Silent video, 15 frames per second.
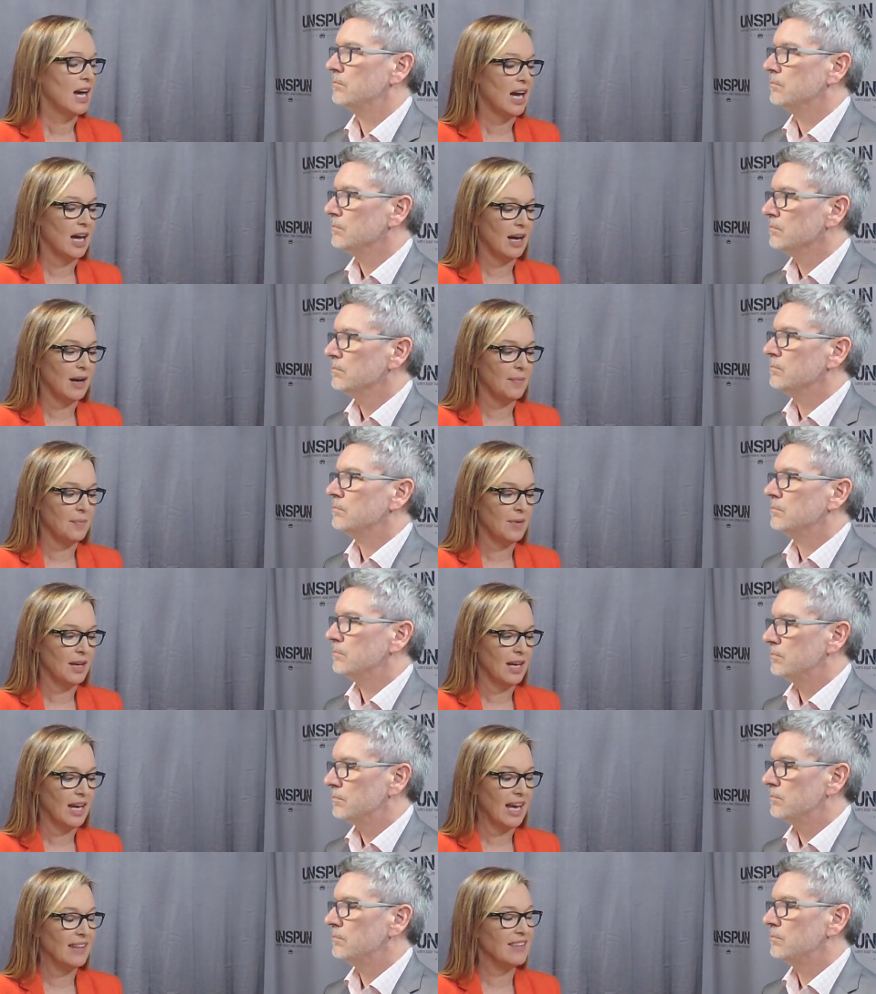Speaker 1: And
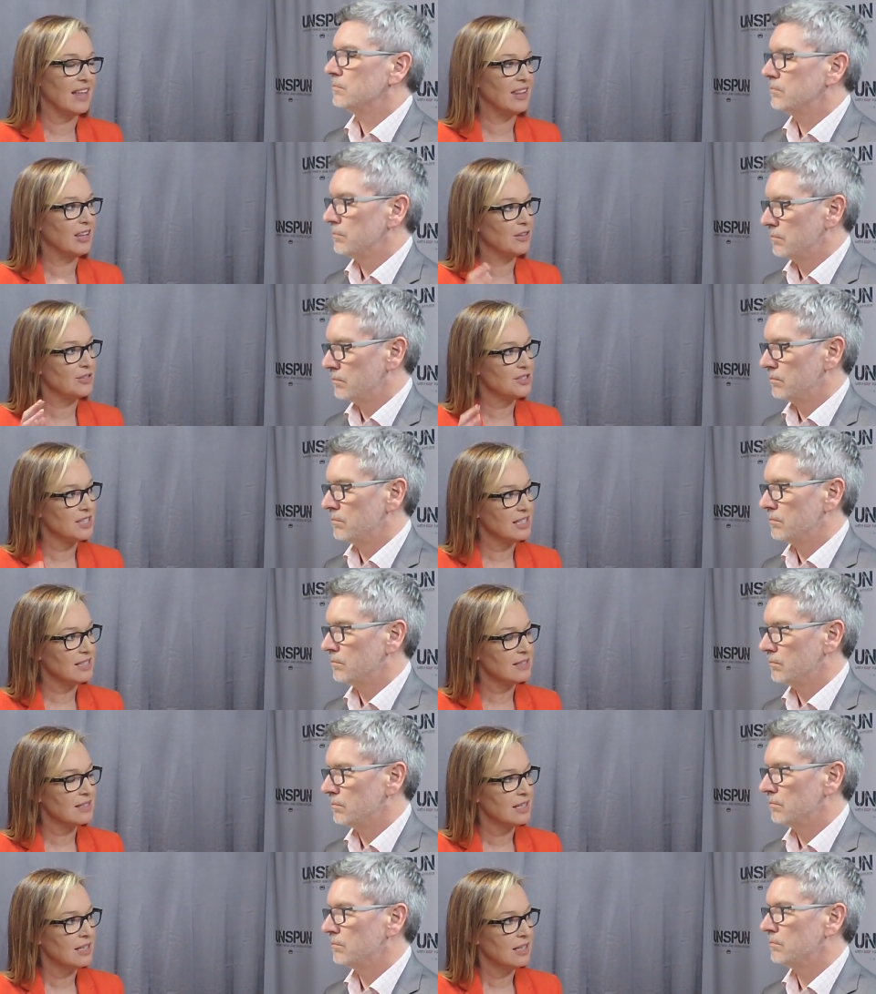then there's
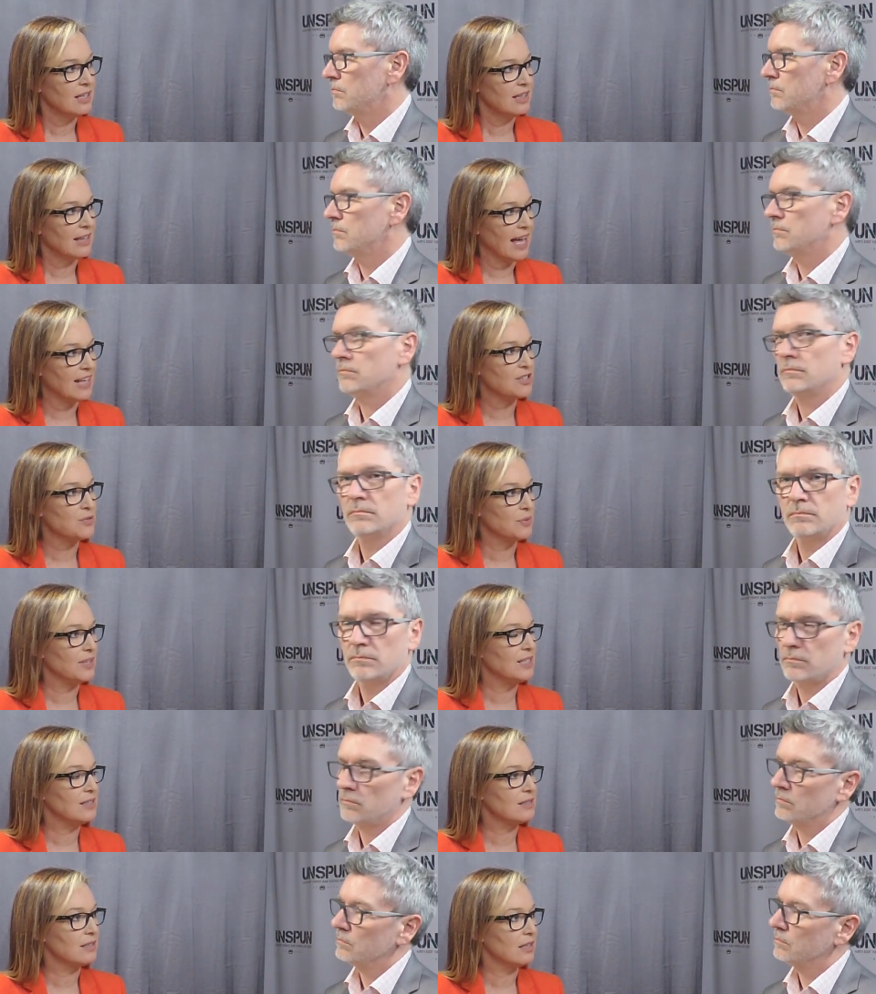this last
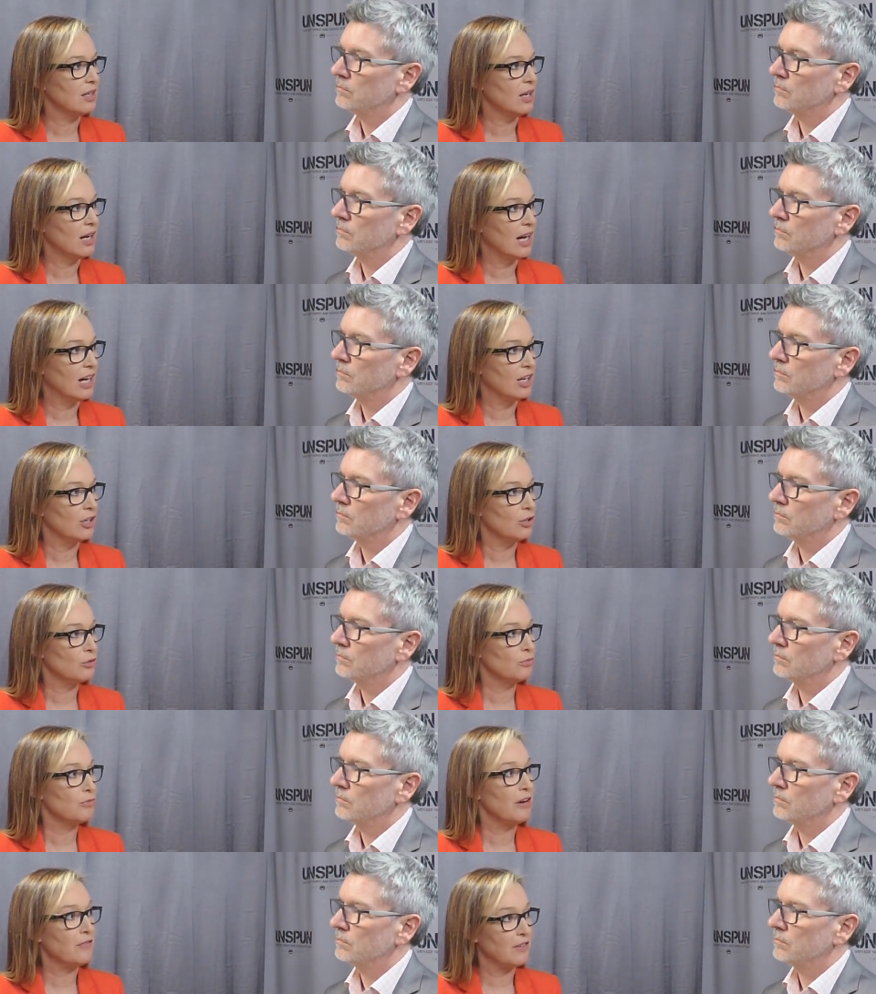week's
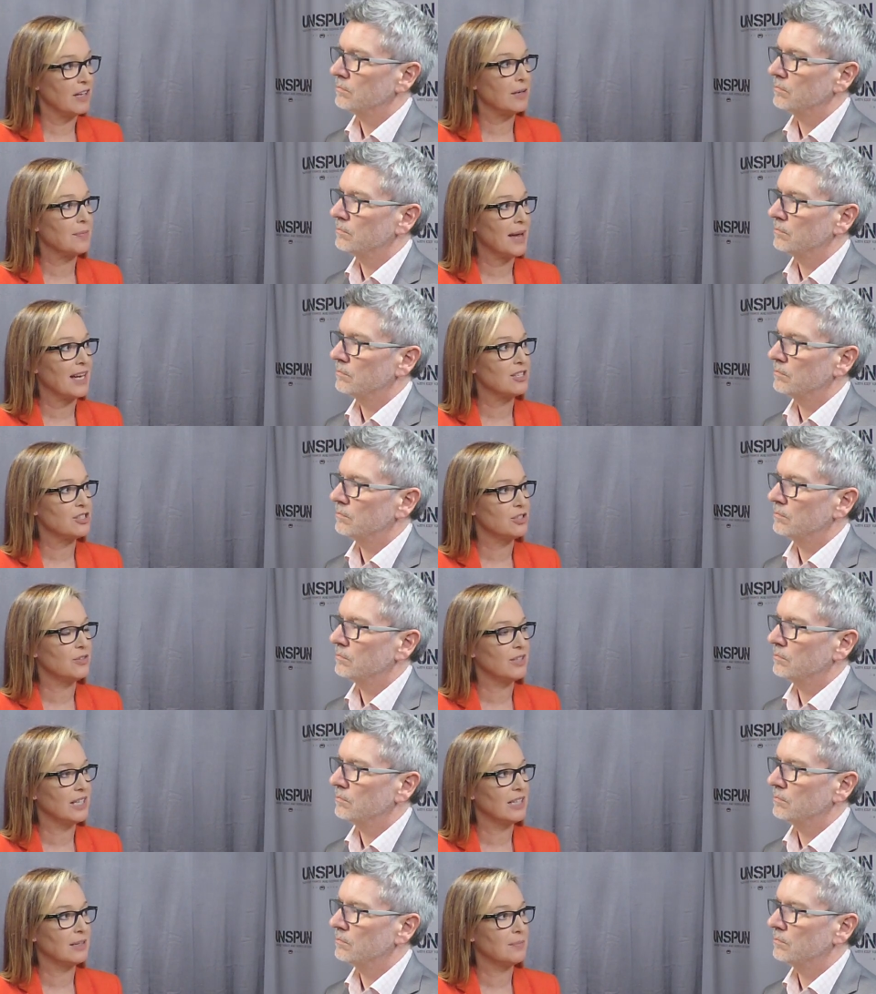horrific mass
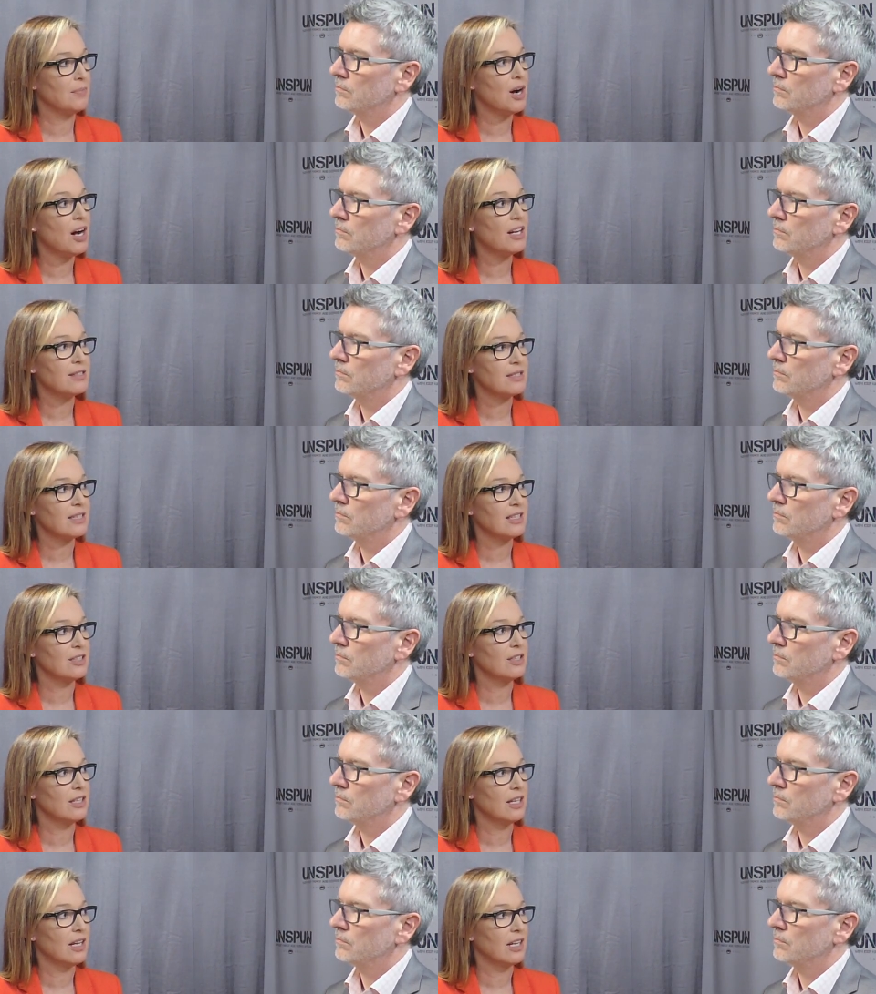shooting at the mosque in